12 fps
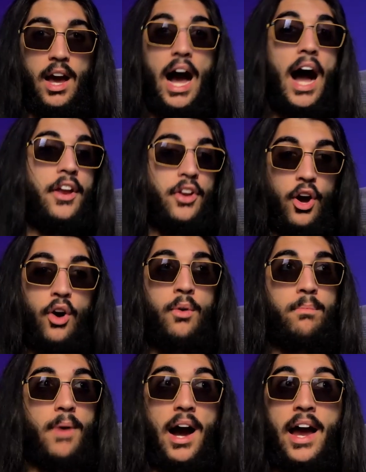I know
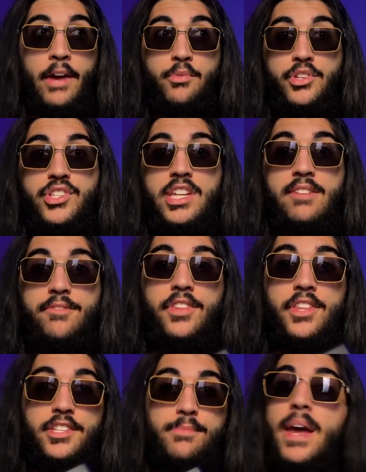I received
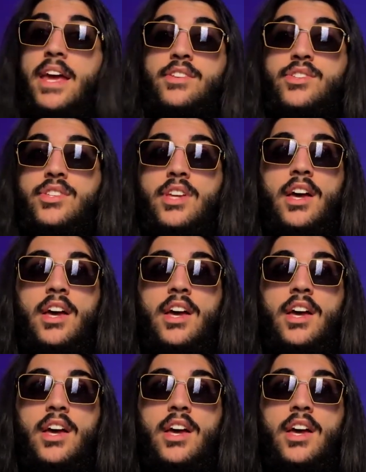this bass,